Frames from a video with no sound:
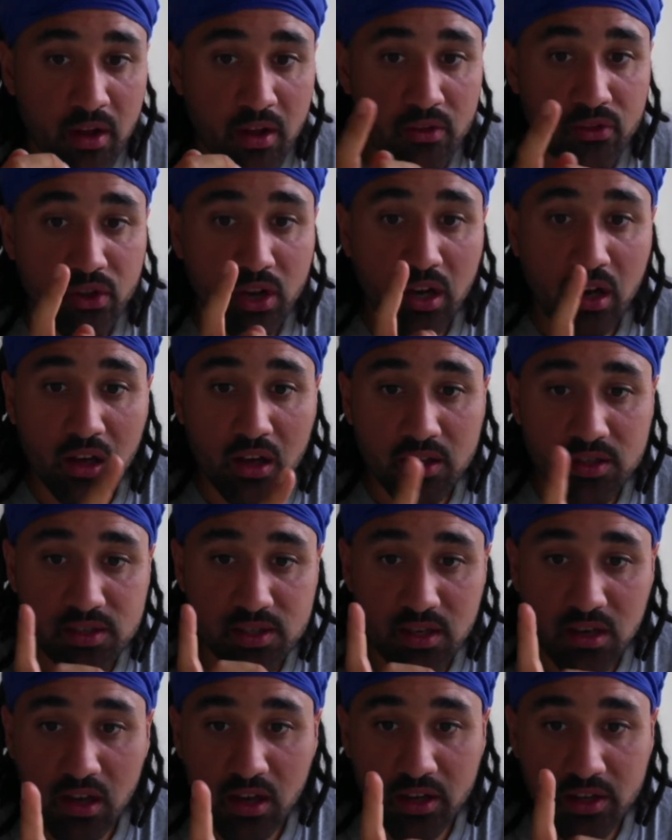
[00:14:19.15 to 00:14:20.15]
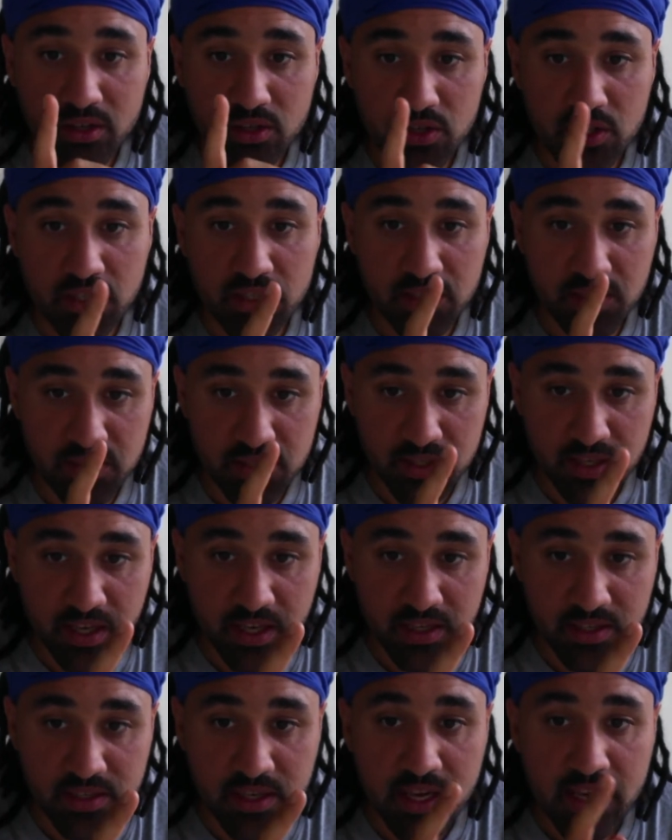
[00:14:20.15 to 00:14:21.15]
The last line Jesus
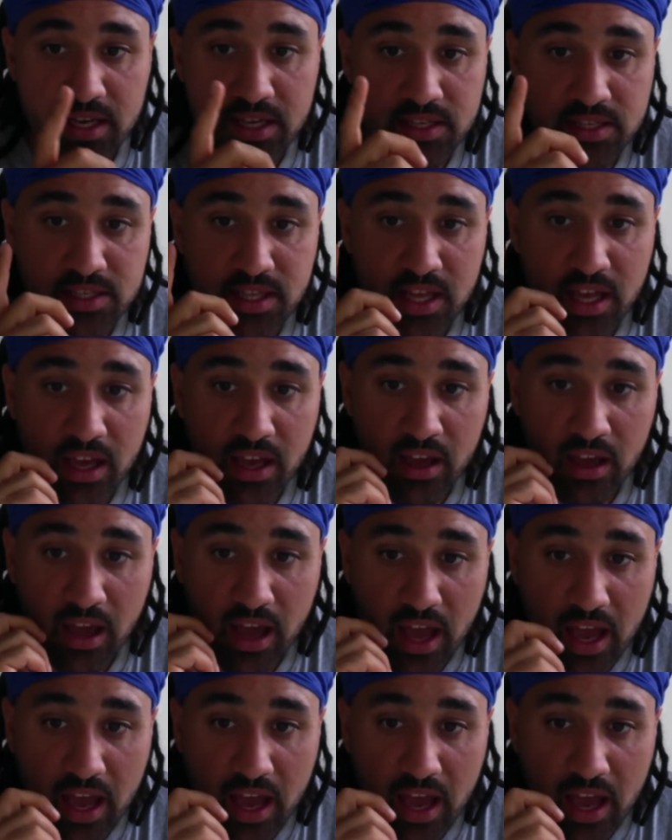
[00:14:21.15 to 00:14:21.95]
says is there,